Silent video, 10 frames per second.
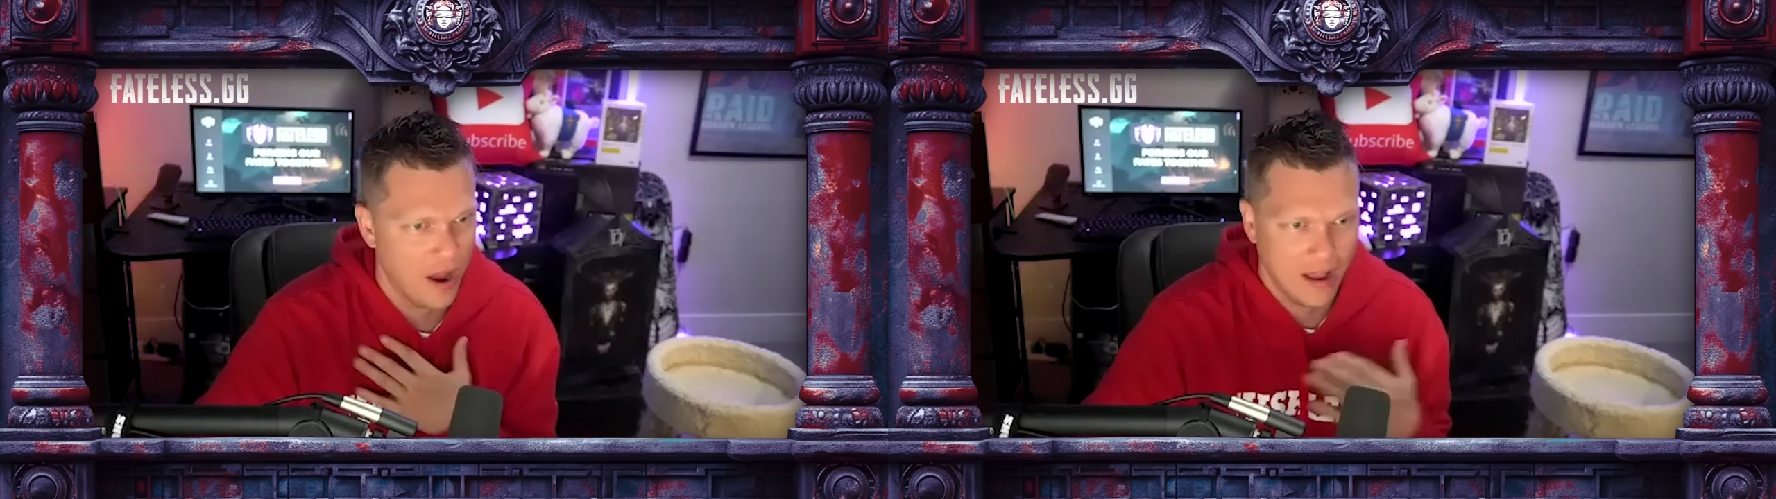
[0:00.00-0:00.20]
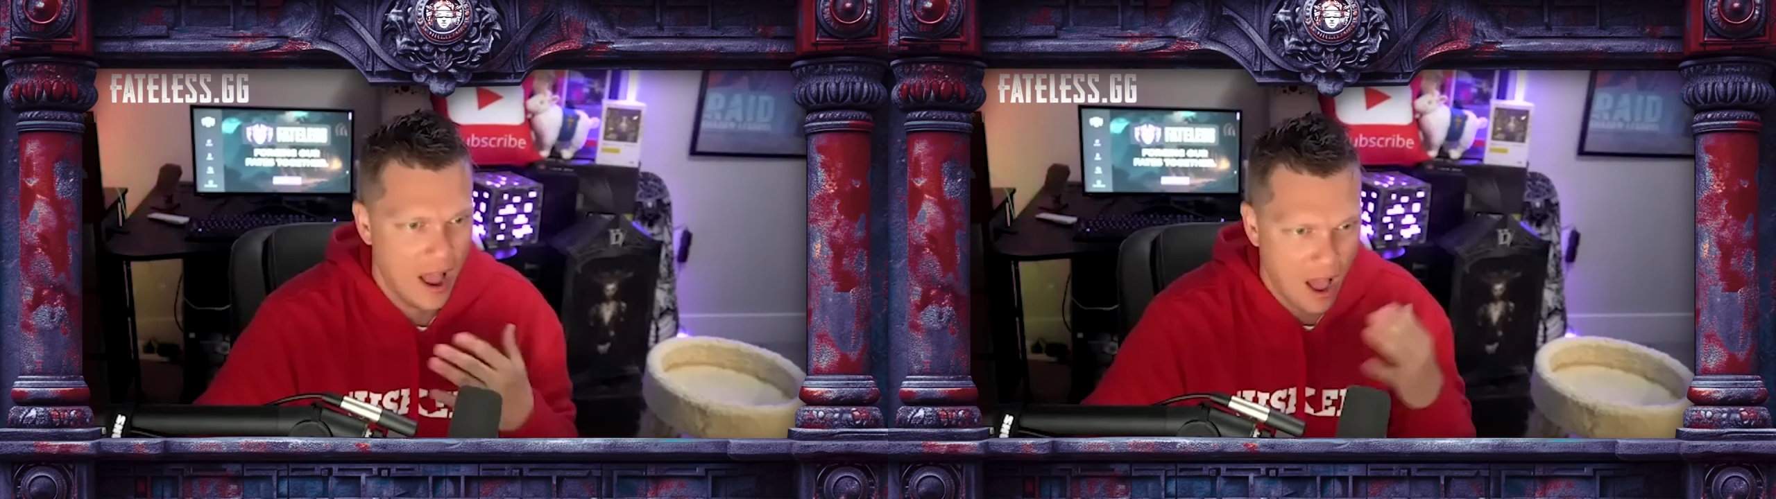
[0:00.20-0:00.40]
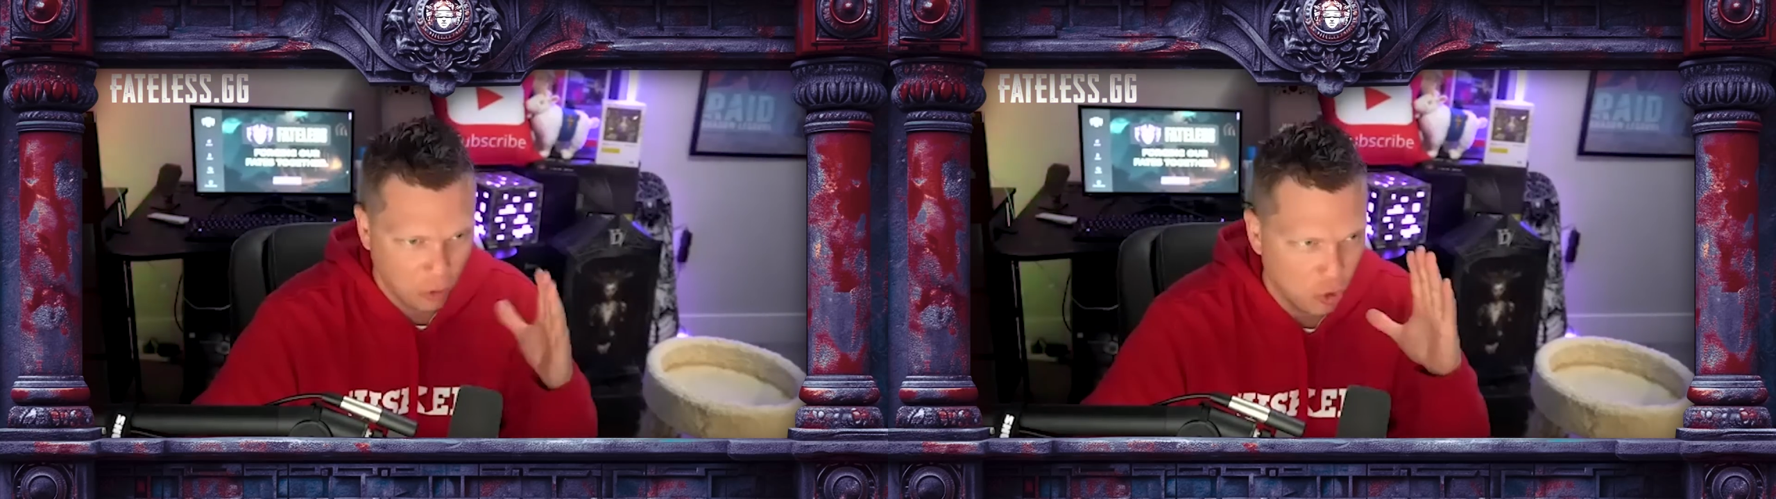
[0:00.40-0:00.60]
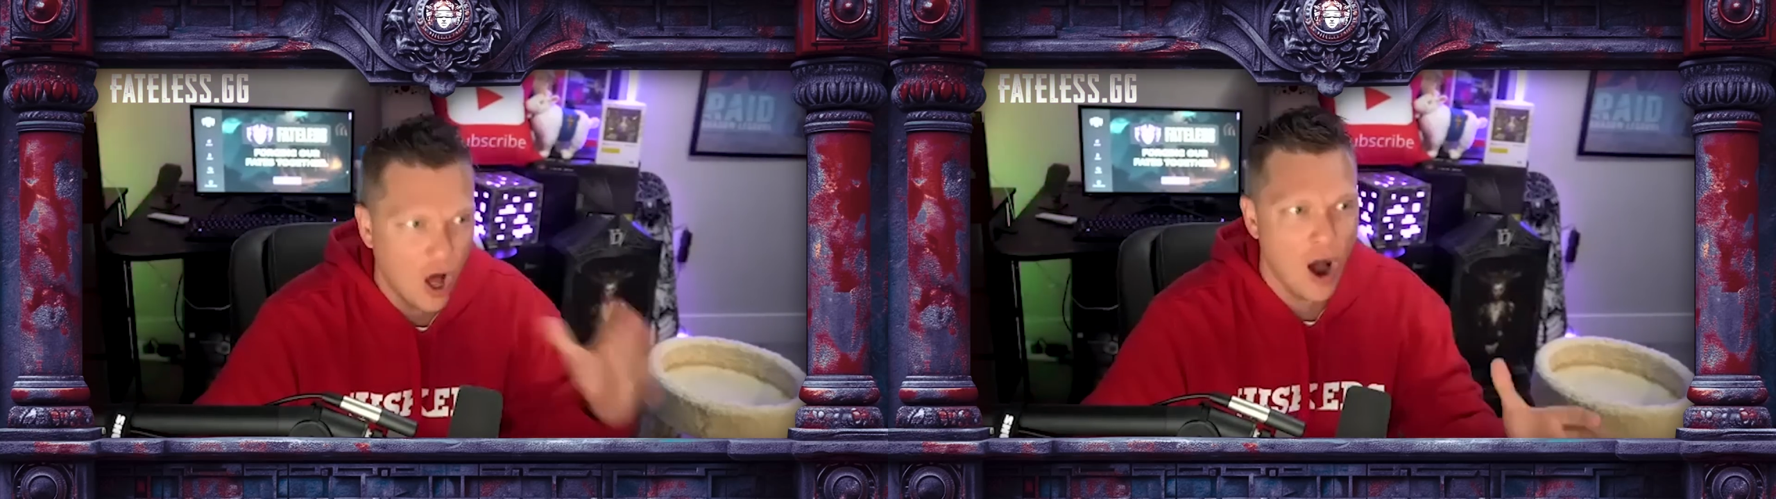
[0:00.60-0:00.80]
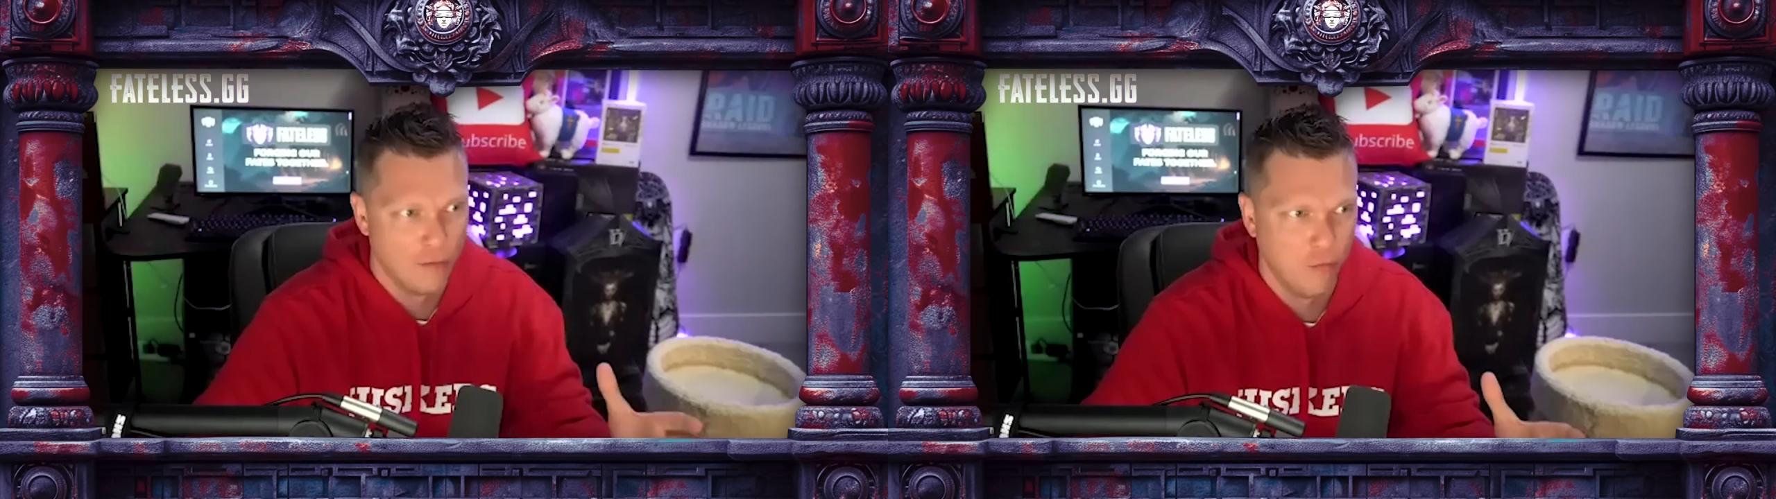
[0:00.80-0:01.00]
I
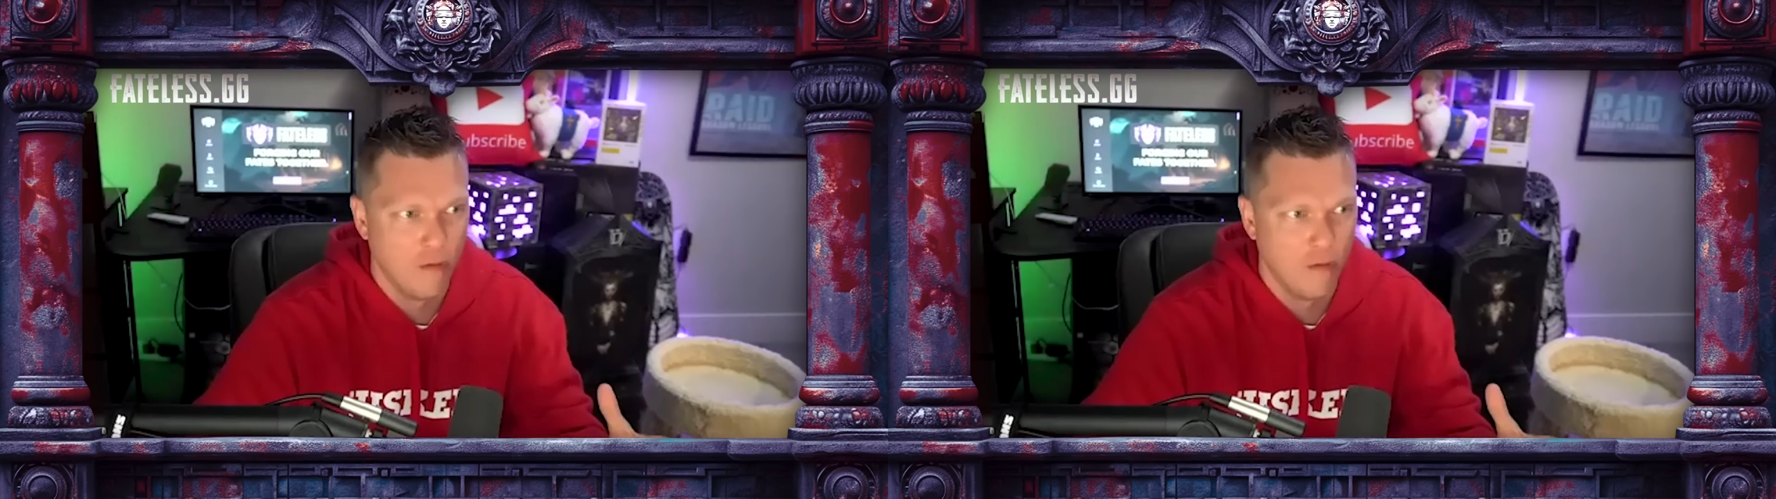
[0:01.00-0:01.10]
love